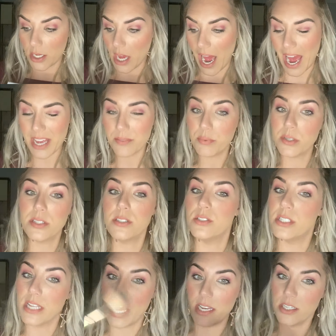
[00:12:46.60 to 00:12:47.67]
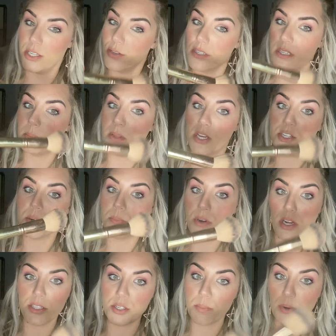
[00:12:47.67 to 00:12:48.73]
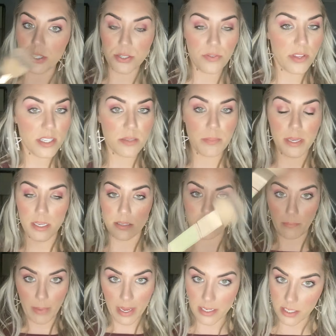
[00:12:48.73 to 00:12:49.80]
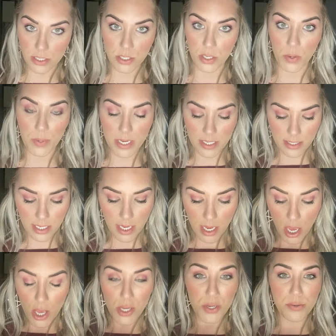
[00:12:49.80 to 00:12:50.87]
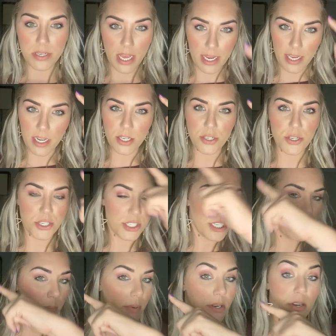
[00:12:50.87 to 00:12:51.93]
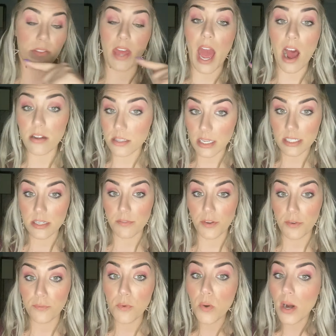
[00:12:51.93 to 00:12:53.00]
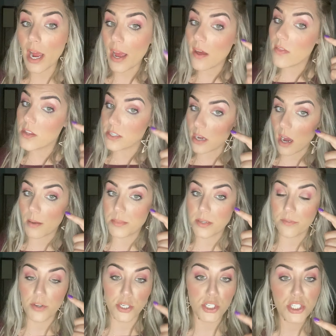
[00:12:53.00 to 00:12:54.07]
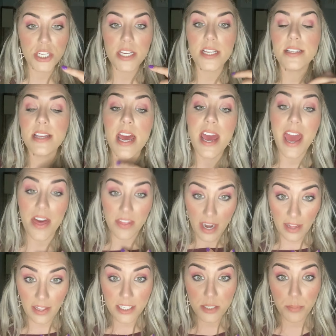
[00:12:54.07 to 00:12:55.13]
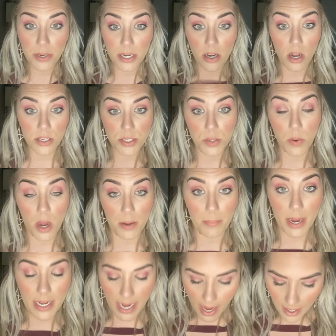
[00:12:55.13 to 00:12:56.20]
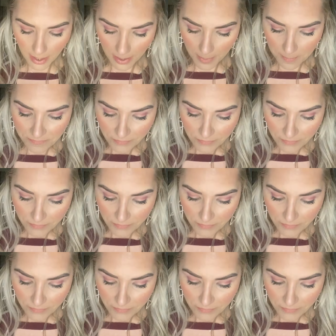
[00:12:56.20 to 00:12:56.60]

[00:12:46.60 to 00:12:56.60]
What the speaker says: I would tend to use the blush and bronzer brush for this because it makes it so easy. You take it and you're just gonna put it on the outsides of your forehead, the tops of your cheeks, and then I like to put it also on my neck.